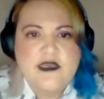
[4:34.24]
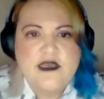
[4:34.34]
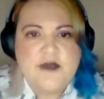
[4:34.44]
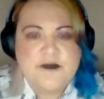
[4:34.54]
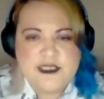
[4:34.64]

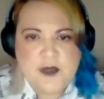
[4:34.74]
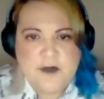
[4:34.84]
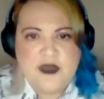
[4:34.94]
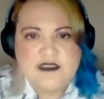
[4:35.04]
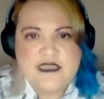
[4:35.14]
I placed my
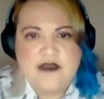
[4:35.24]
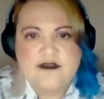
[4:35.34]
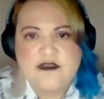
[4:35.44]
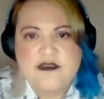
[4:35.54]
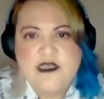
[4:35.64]
mug
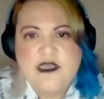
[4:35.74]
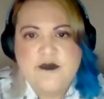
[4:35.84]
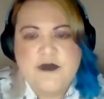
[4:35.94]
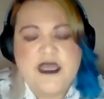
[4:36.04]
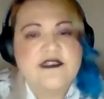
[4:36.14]
down and
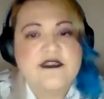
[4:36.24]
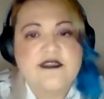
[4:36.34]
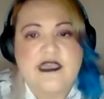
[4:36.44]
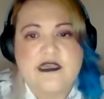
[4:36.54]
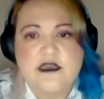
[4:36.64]
began to
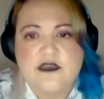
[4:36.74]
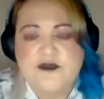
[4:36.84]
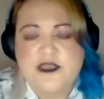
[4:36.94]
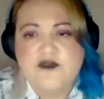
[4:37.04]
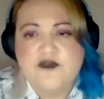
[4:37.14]
thank her
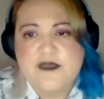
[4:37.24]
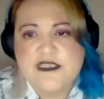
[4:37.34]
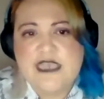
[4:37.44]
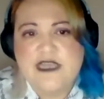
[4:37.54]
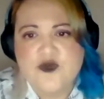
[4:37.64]
for giving me
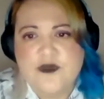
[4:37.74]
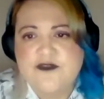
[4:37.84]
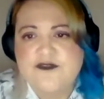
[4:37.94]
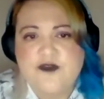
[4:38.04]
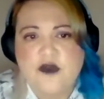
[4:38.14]
sanctuary,
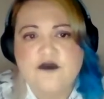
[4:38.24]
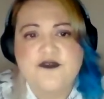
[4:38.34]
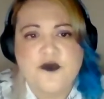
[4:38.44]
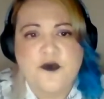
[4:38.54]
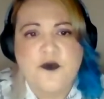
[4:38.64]
if only
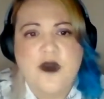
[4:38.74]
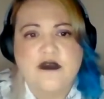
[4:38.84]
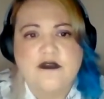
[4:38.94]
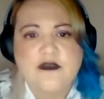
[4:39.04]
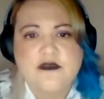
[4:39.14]
for a
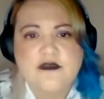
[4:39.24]
while.